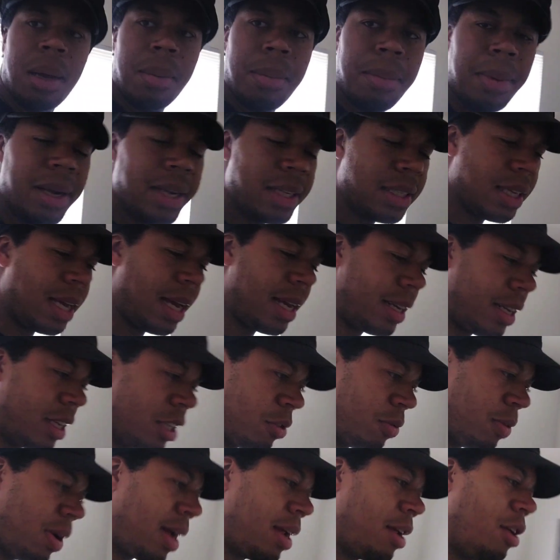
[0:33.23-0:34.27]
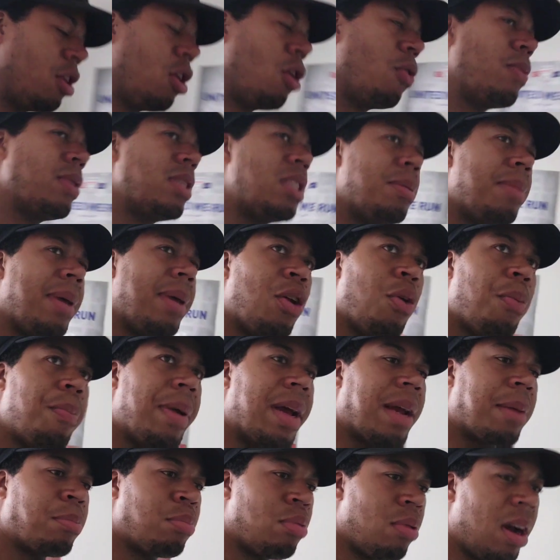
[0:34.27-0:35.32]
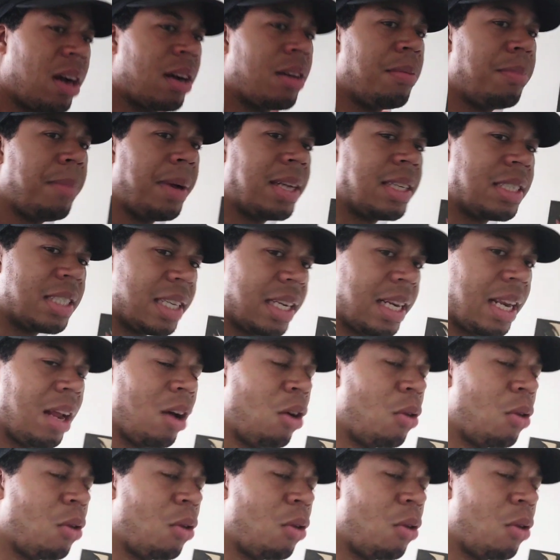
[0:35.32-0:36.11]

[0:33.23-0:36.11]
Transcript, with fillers: But it's like this, right? You know when she made her big proclamation,